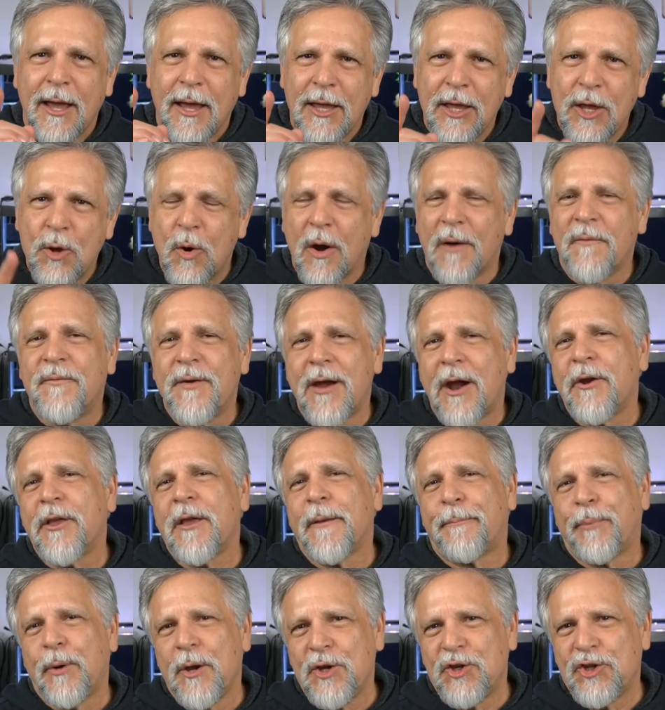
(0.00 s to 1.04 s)
You are very
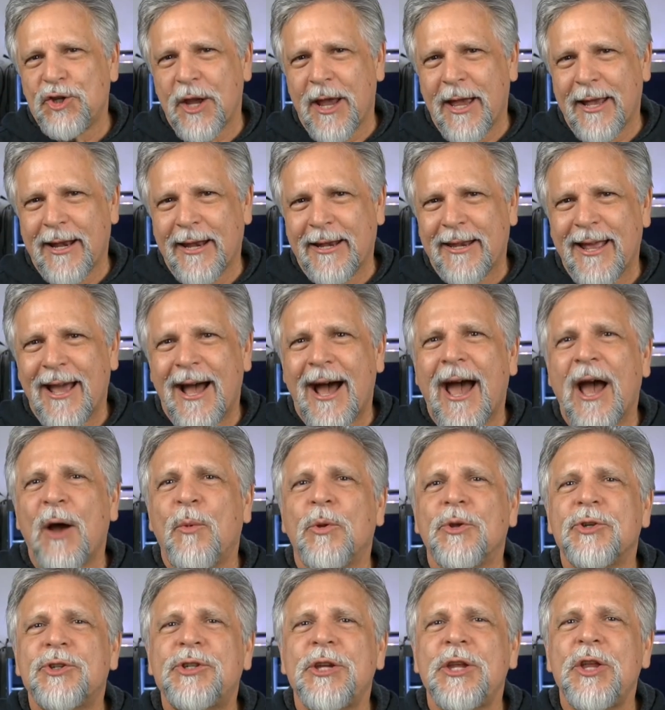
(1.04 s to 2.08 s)
appreciated. I
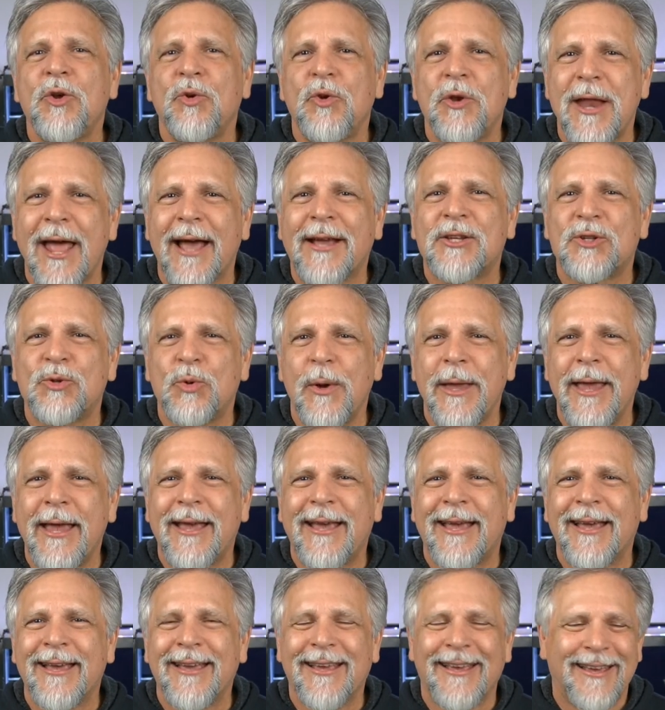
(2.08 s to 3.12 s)
will see you next
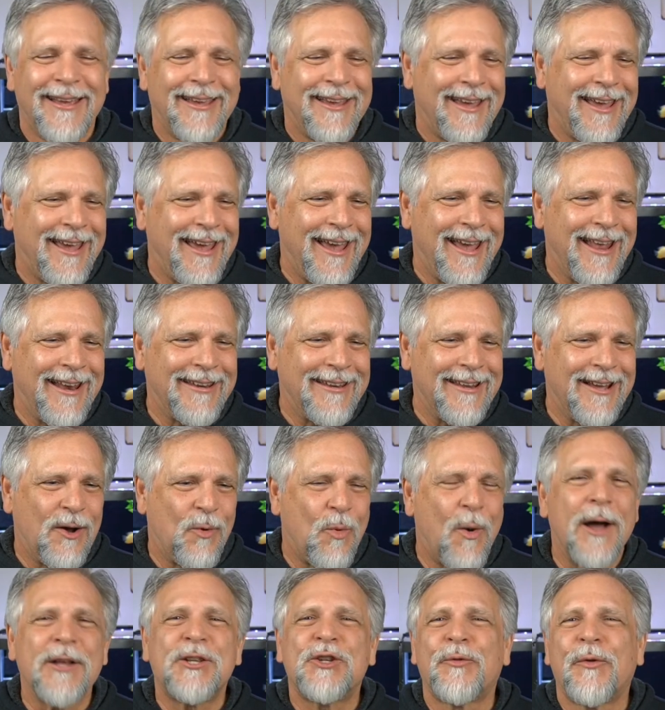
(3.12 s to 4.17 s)
week. And uh,
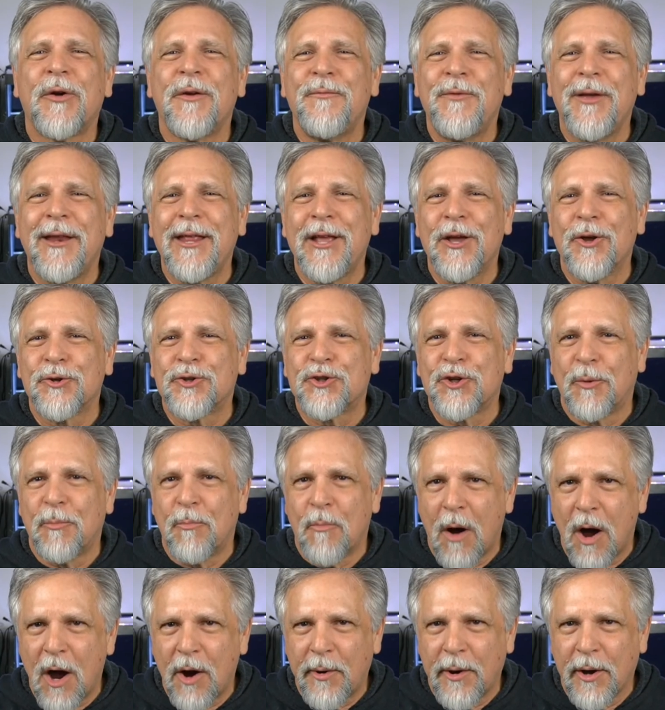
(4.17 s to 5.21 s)
watch for a video
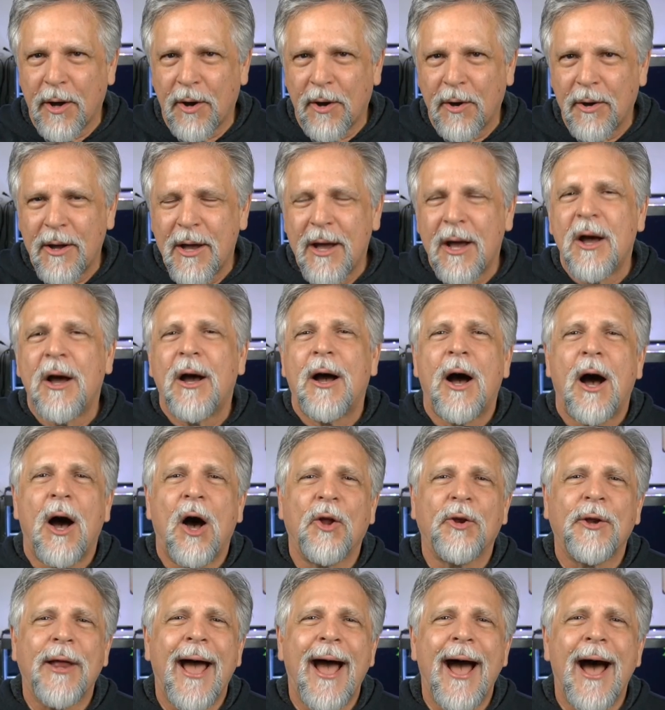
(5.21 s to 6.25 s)
tomorrow
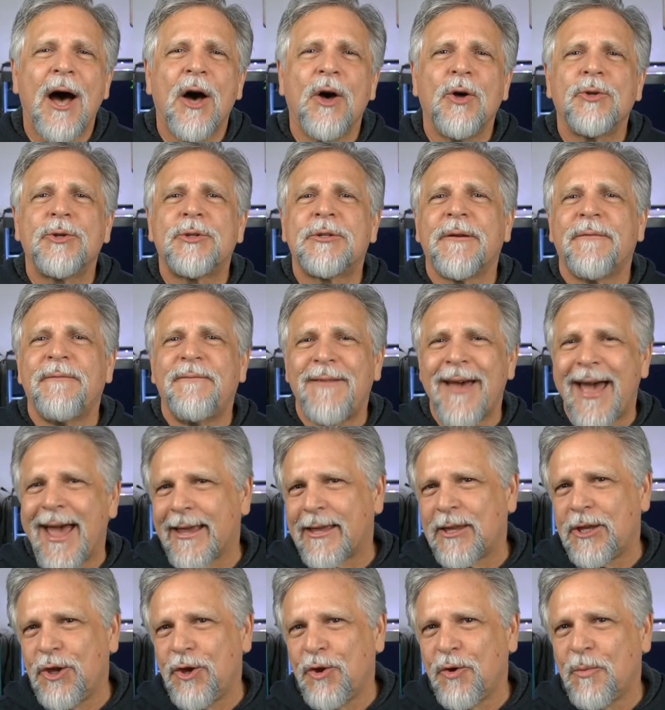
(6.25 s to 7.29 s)
on how to
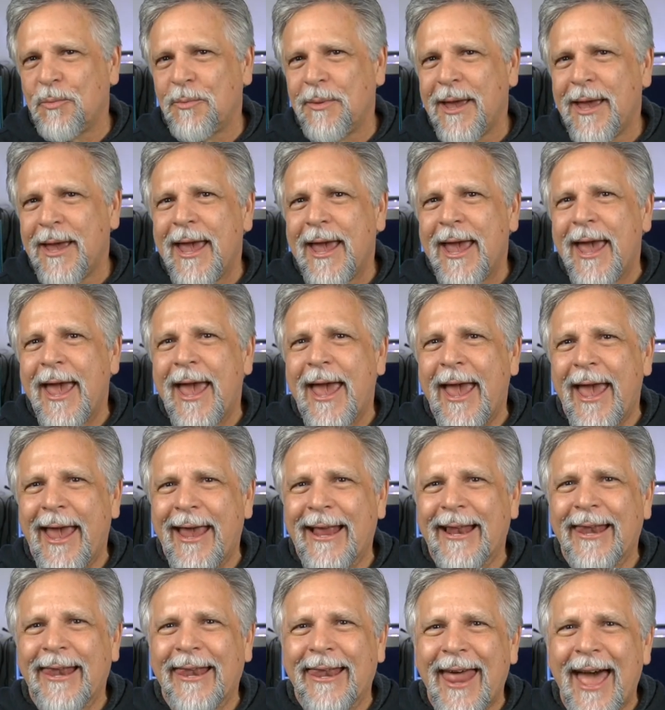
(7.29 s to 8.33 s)
vacuum a
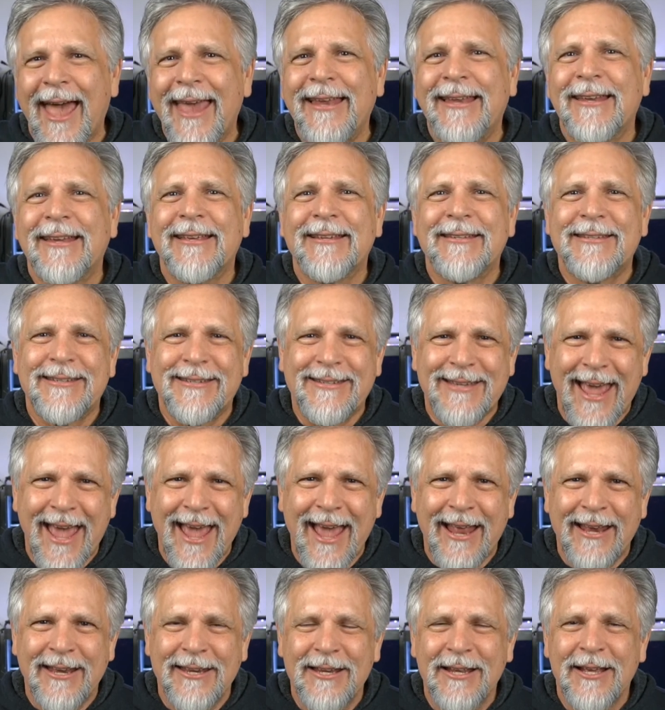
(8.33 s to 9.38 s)
light
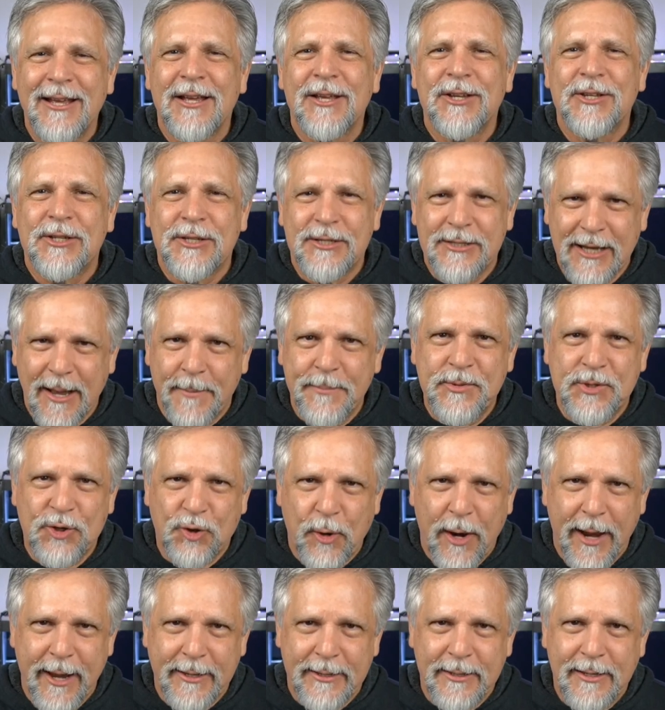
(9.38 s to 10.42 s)
sand
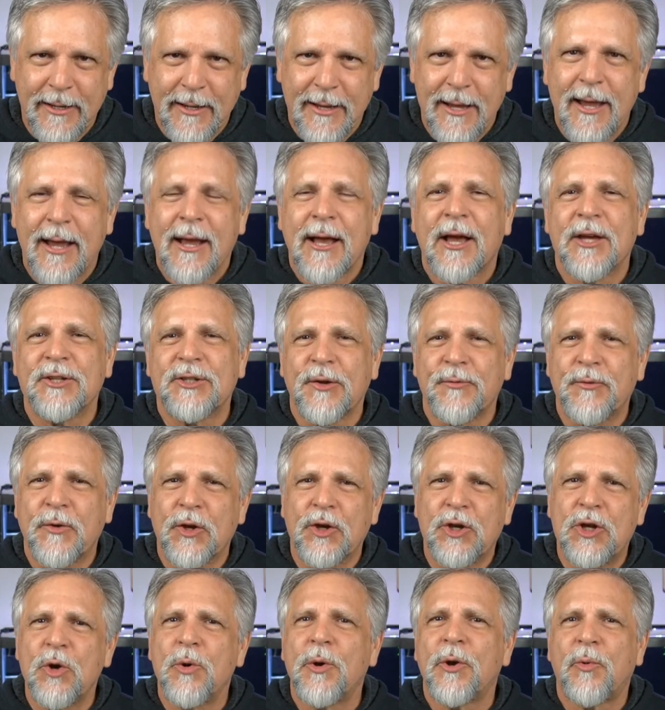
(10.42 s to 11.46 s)
substrate. Because if you
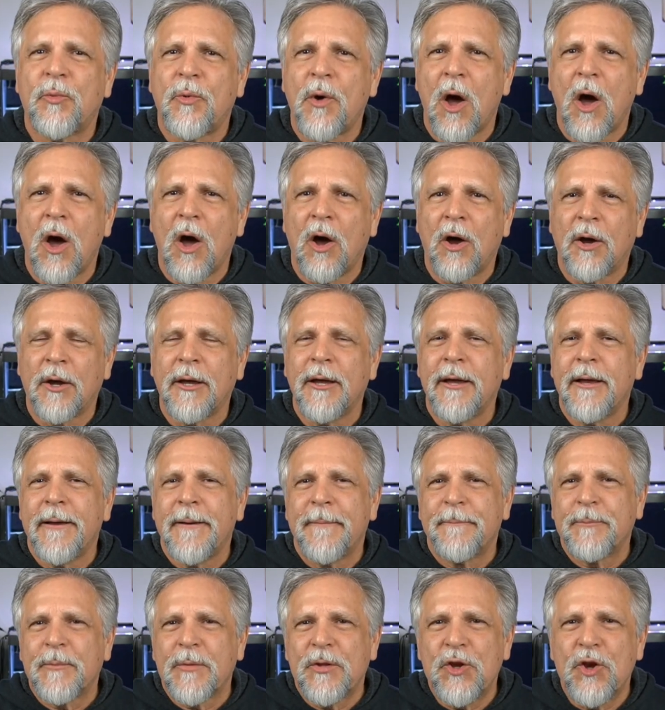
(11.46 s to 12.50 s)
do it wrong,
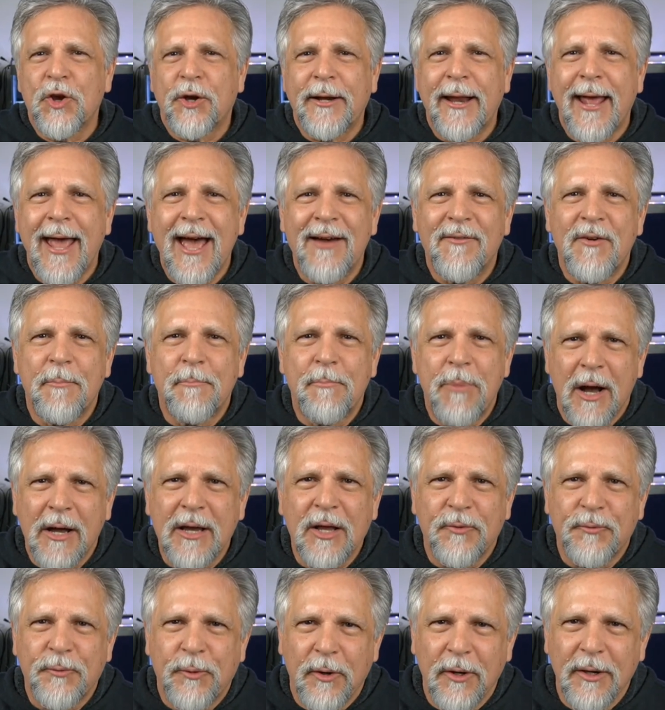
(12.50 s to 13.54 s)
you're going to have a
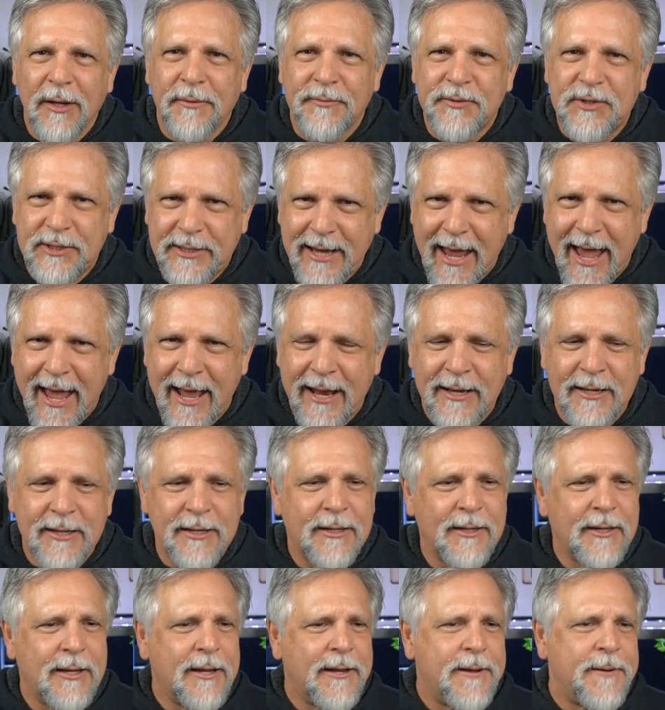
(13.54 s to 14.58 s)
bucket full of sand.
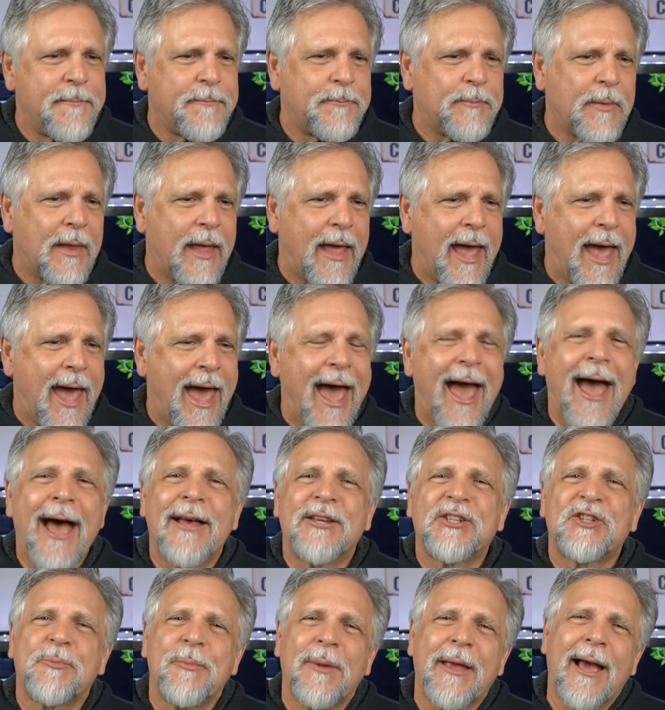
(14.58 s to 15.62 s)

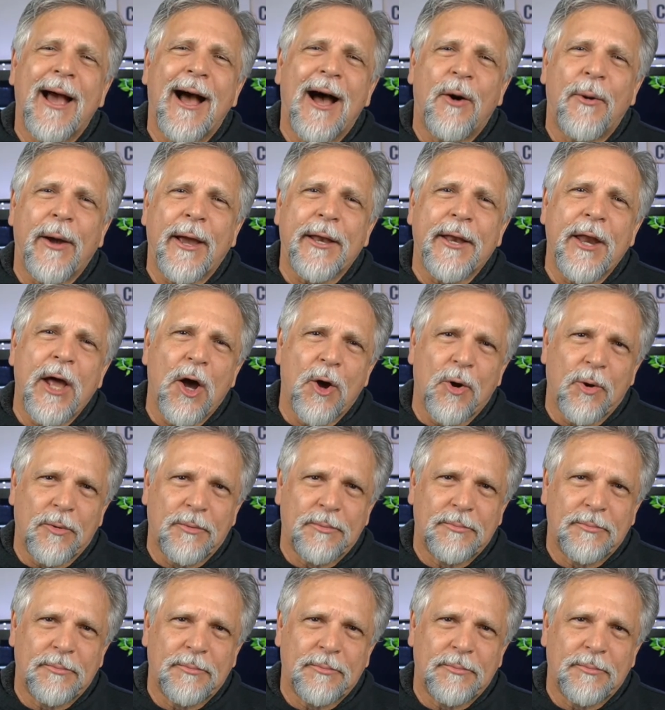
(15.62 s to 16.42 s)
Ask me how I know.